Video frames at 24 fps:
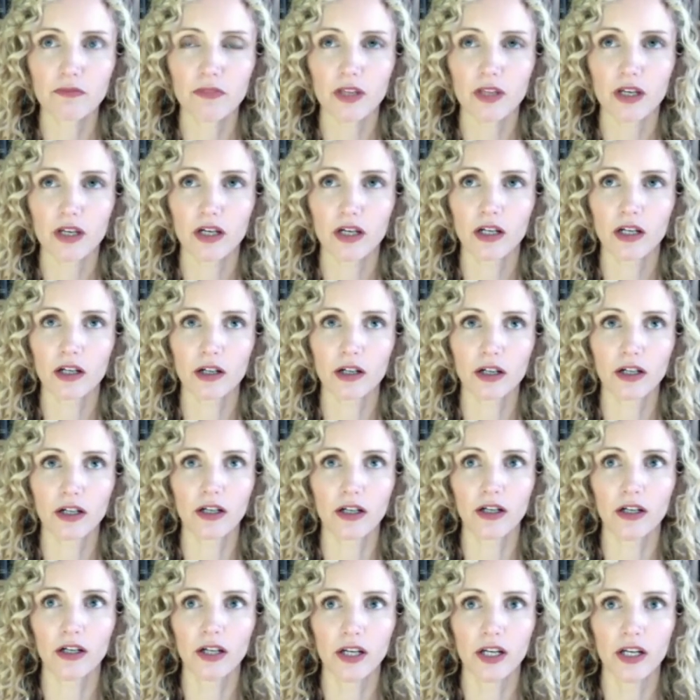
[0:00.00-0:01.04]
uh,
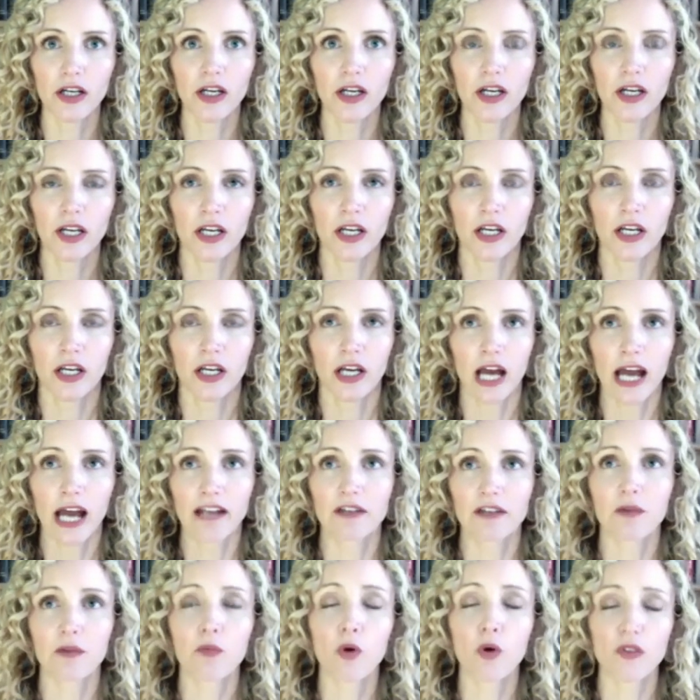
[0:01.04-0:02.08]

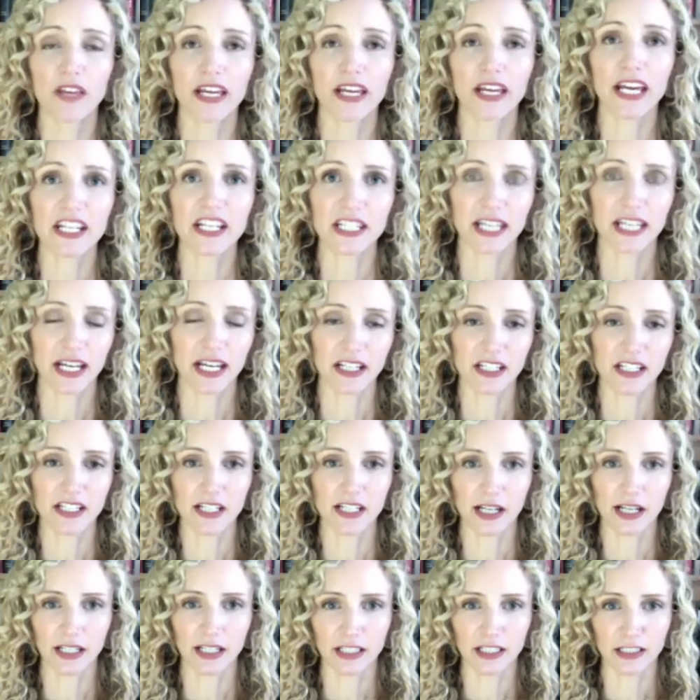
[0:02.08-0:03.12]
and what they're getting at is
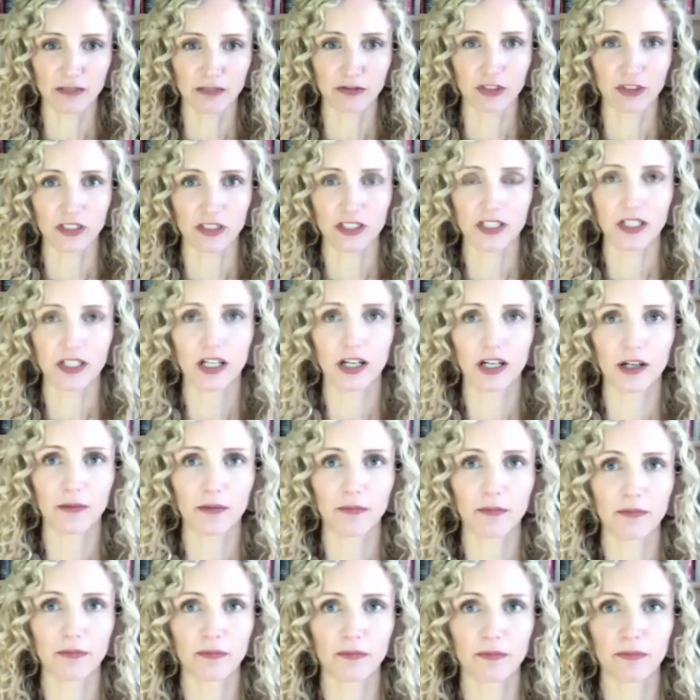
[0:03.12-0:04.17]
slightly different.
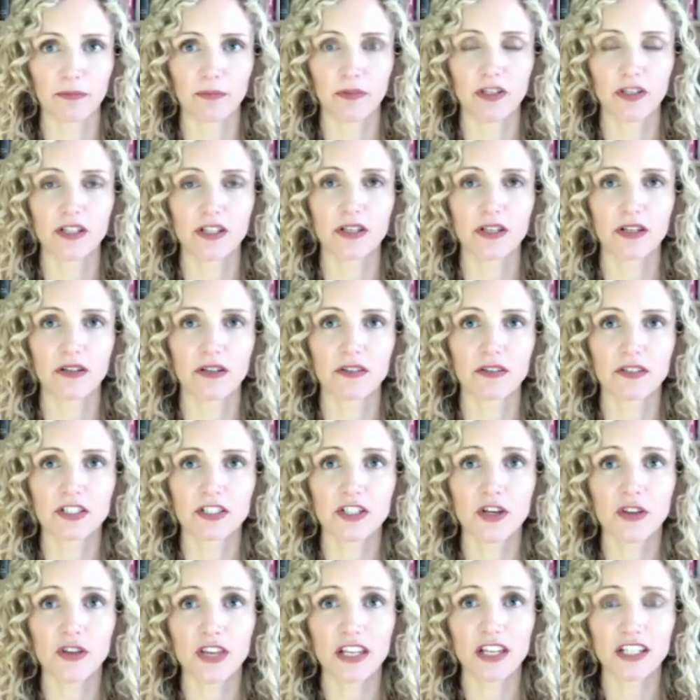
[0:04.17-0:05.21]
Um,
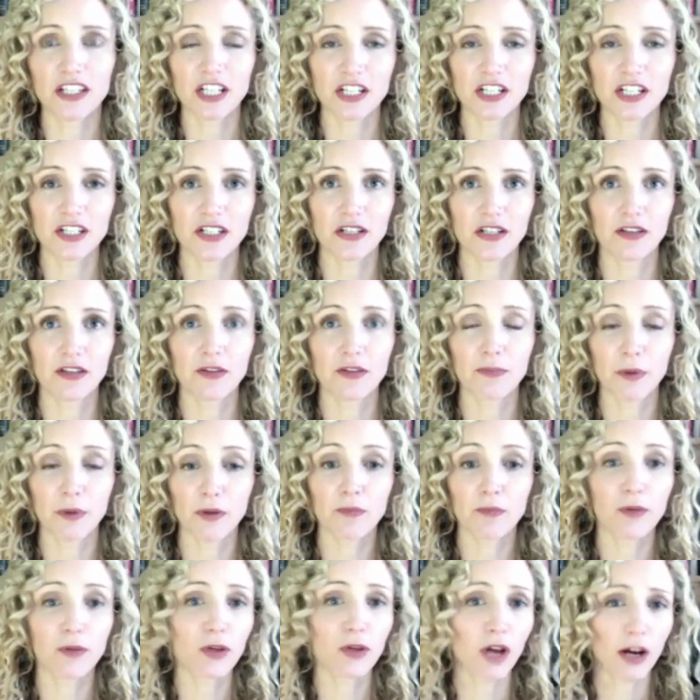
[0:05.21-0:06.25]
so they're just,
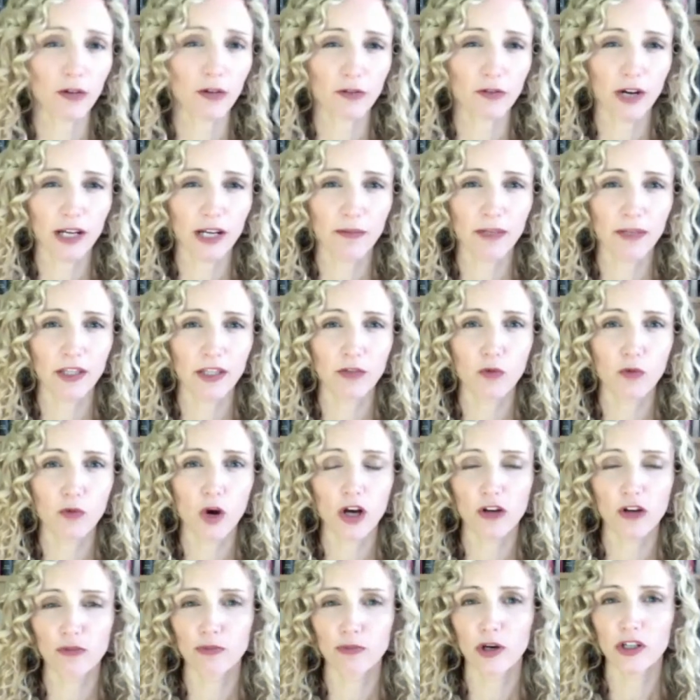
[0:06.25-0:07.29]
but I recommend the
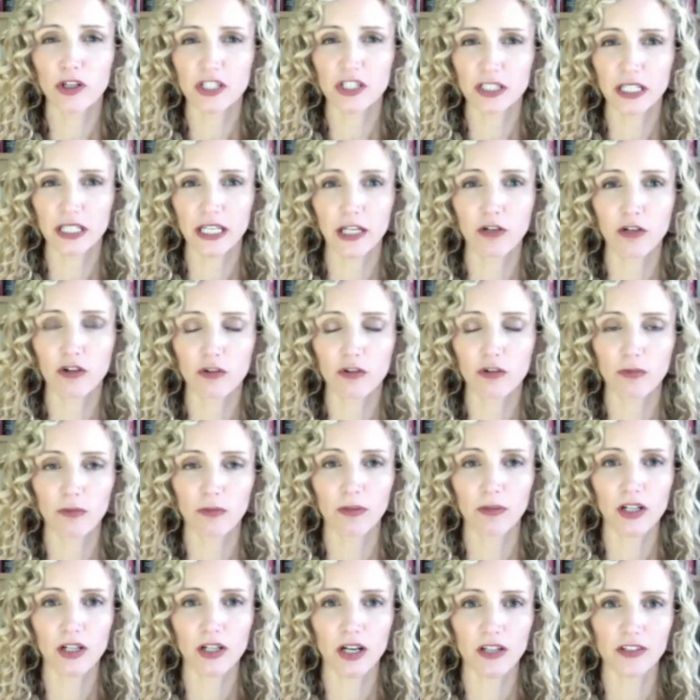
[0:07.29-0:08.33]
work of Martin Ingram,
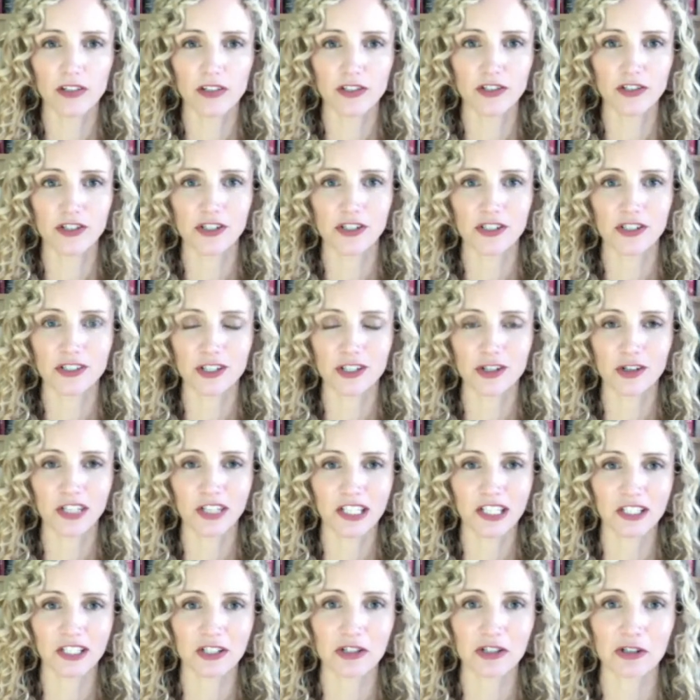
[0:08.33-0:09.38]
among others, to look
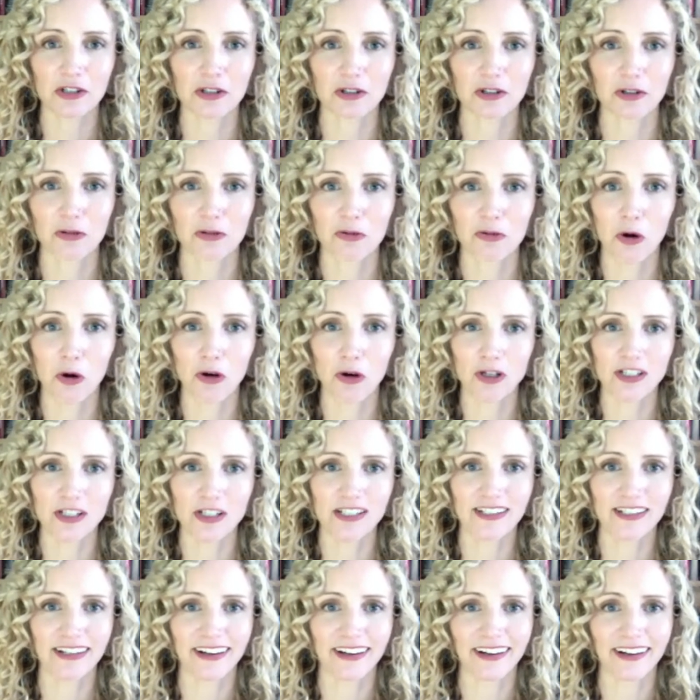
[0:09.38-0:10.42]
into what,
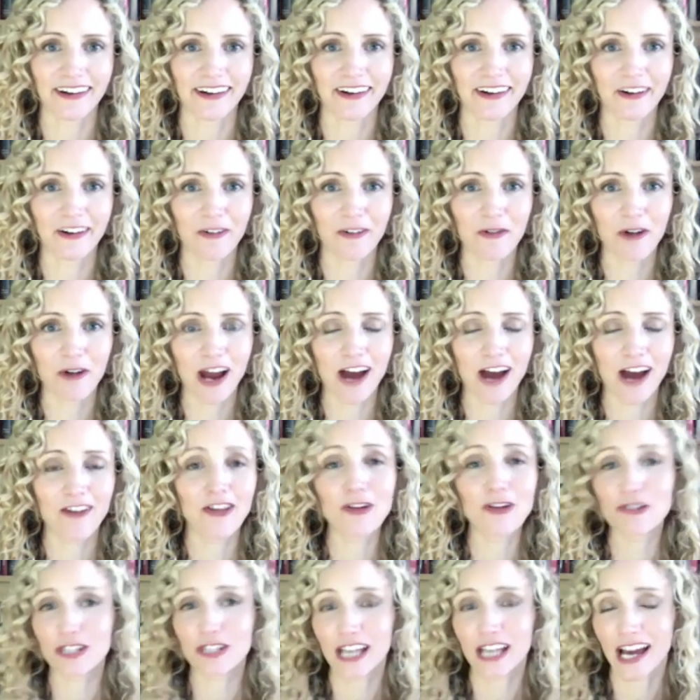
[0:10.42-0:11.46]
uh, how
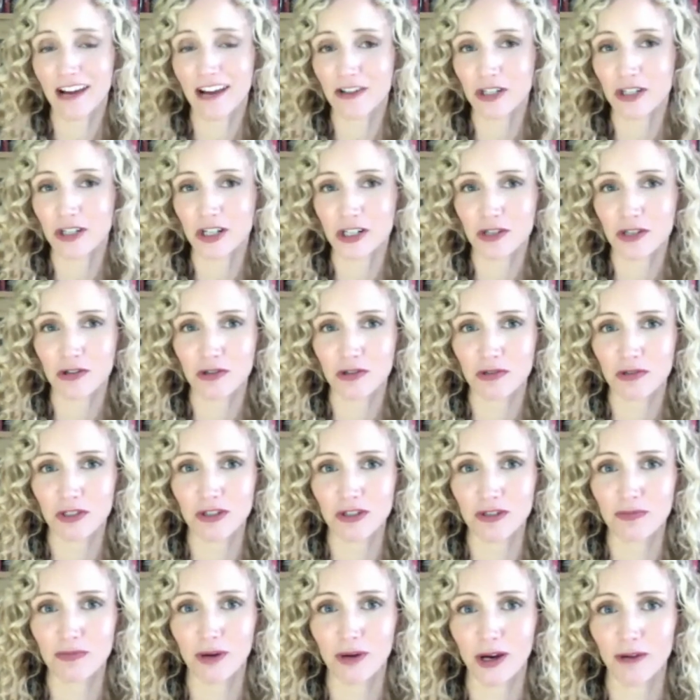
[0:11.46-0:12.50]
those, how church courts were
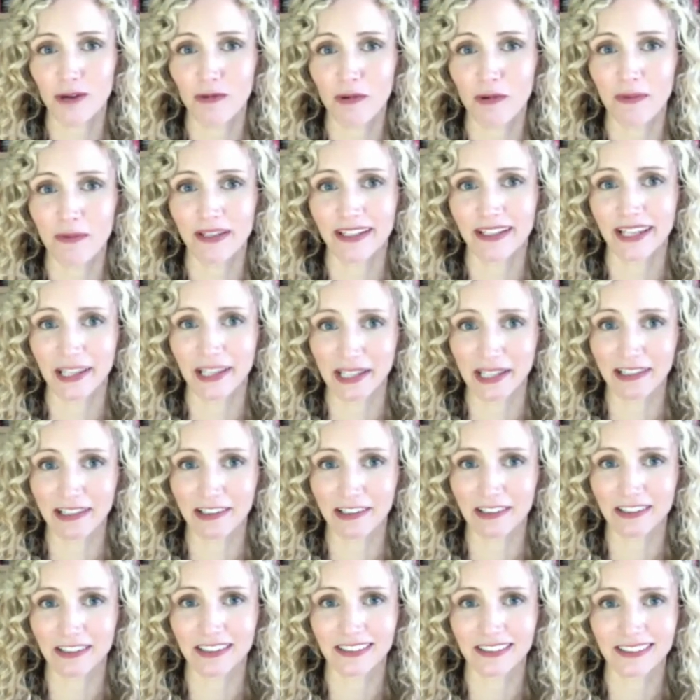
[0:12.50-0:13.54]
used by women in
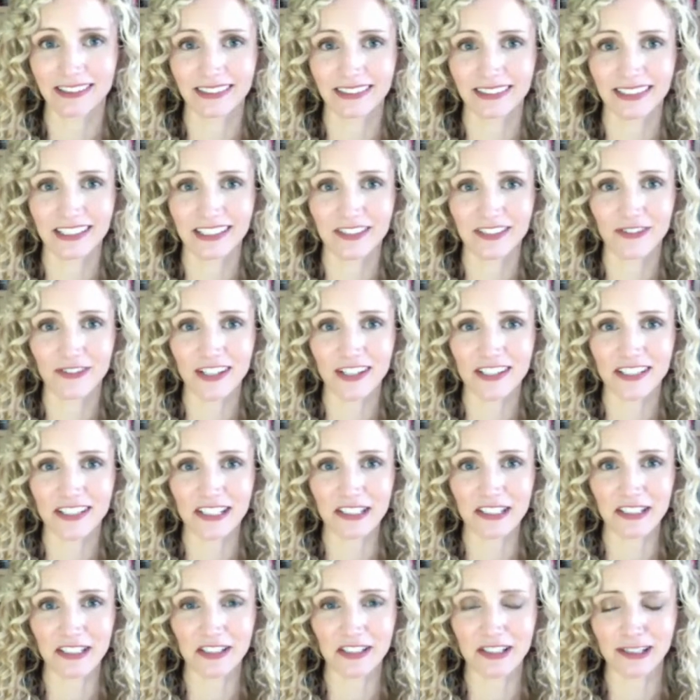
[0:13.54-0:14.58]
England. It's
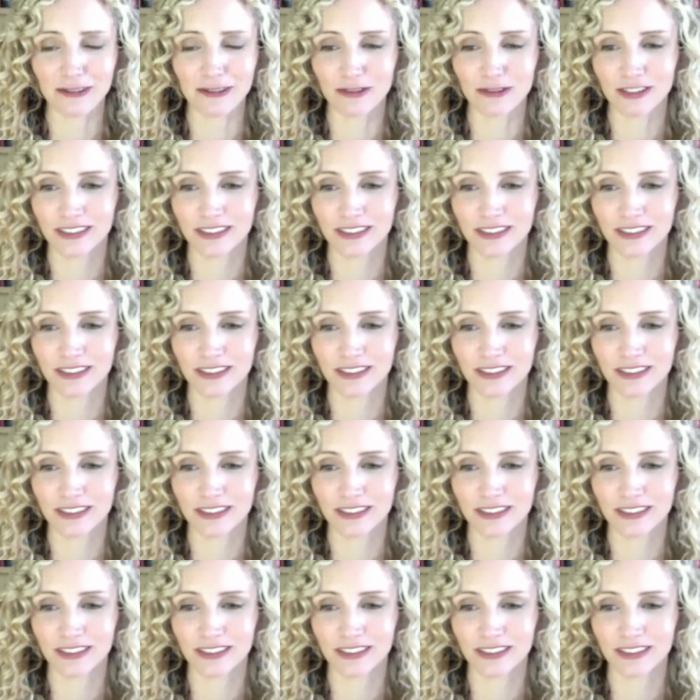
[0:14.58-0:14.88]
fascinating stuff.